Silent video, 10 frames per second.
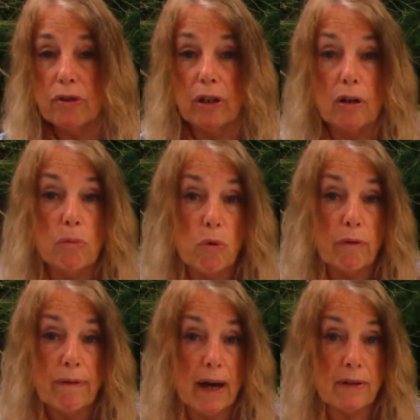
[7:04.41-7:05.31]
a little more
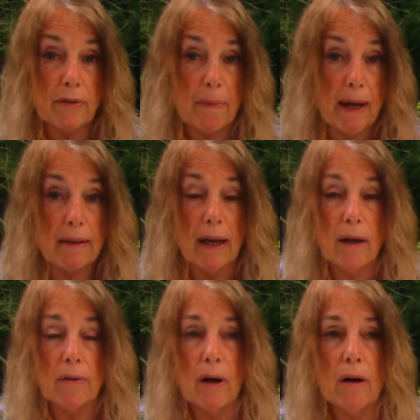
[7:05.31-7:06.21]
facts about
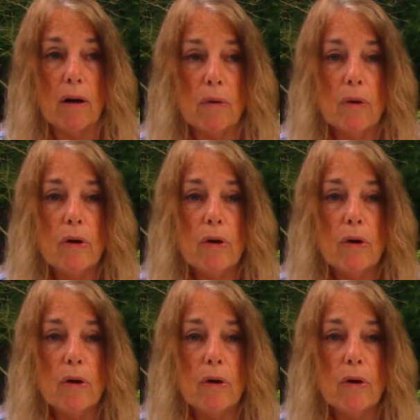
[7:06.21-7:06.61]
that uh,